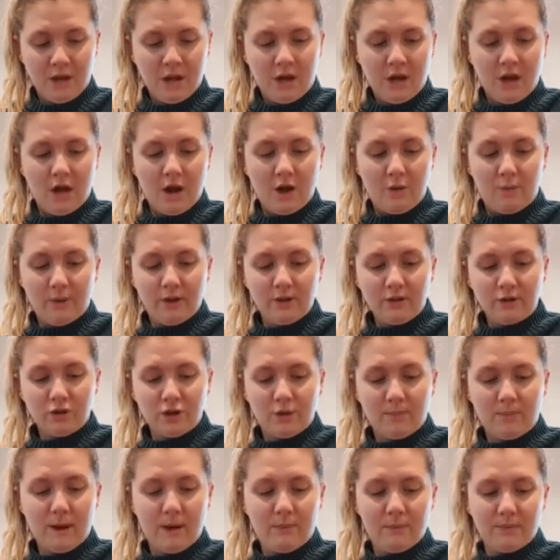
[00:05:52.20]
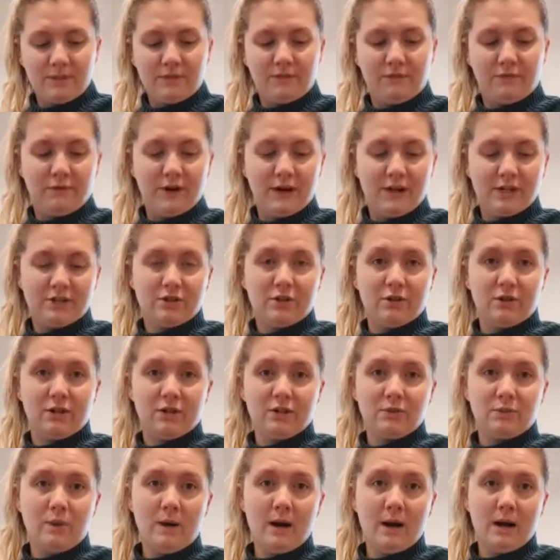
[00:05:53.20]
I will top up with some fresh soil as
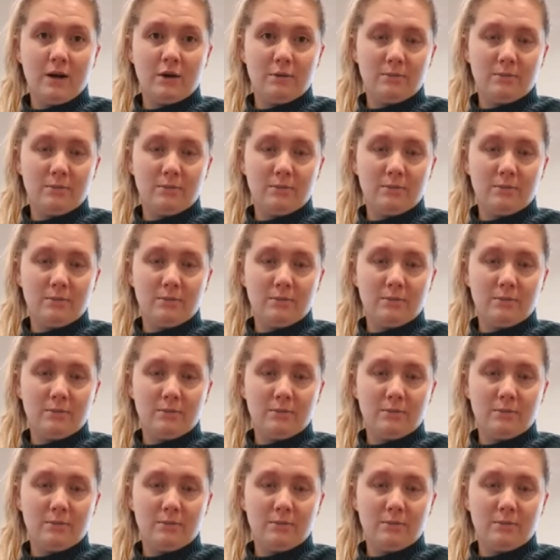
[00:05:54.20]
well,